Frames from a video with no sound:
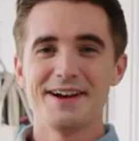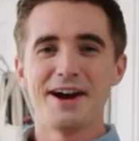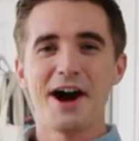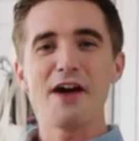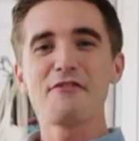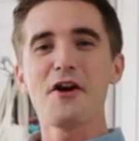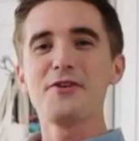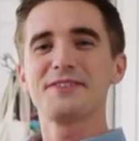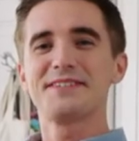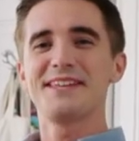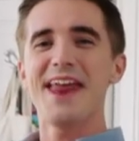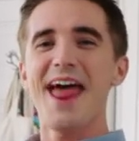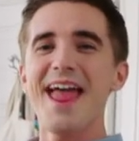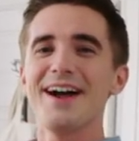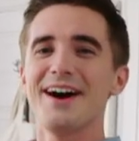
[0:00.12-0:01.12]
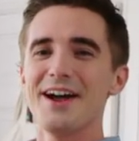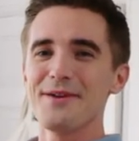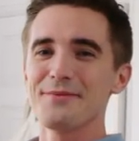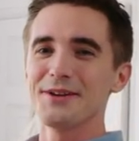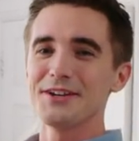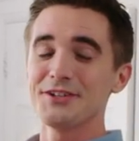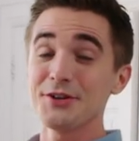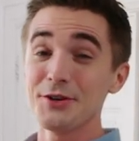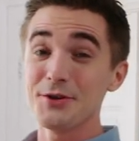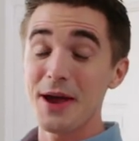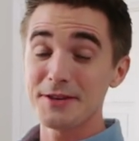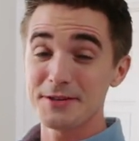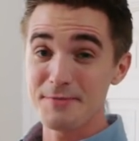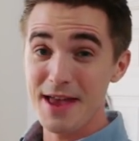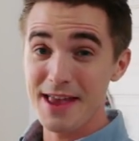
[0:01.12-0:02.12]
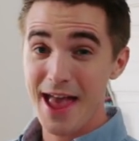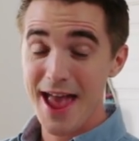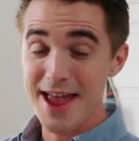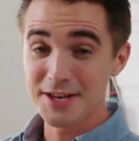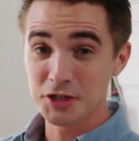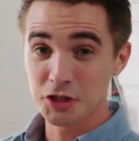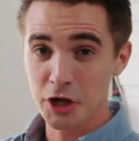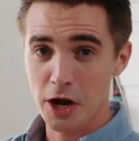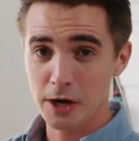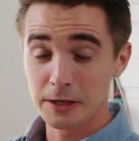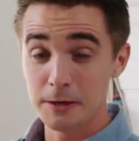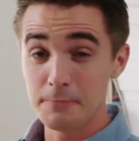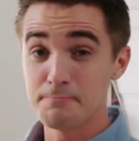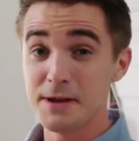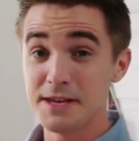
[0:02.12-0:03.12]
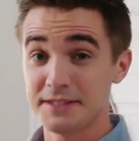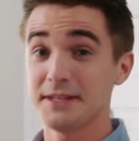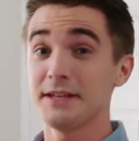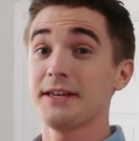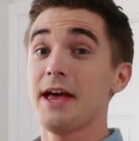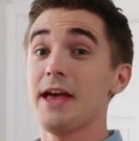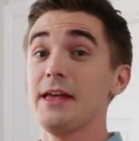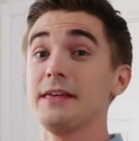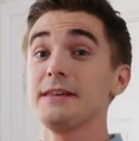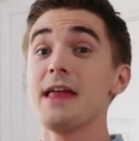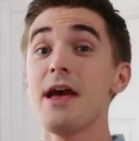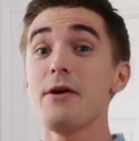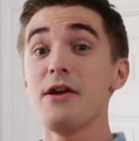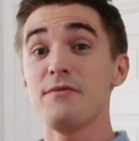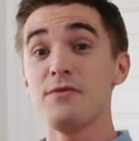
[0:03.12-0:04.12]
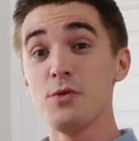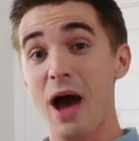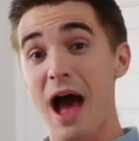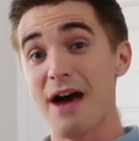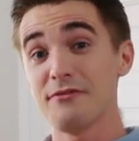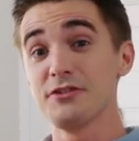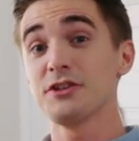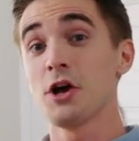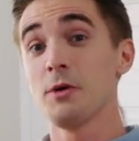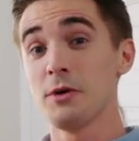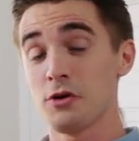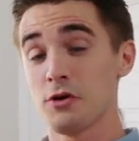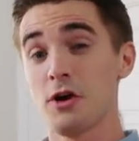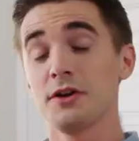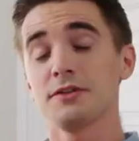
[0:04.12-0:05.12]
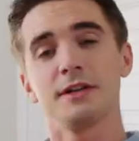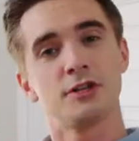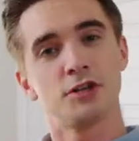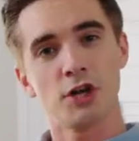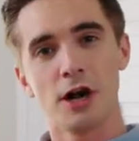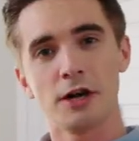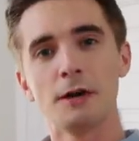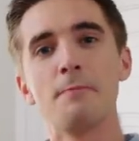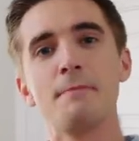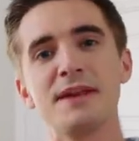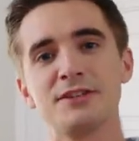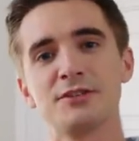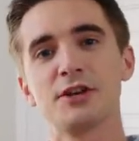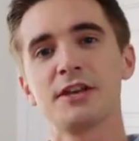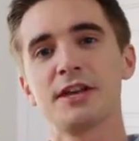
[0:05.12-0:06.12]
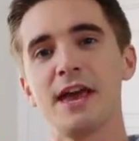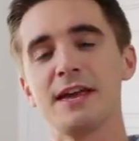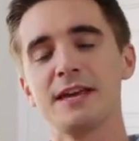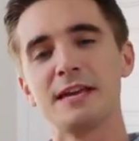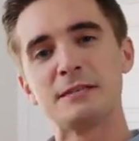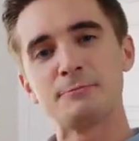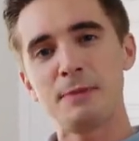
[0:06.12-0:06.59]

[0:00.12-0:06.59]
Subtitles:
Hi folks, today I am going to show you how to make a chocolate biscuit cake. Now, if you haven't come across a chocolate biscuit cake, it's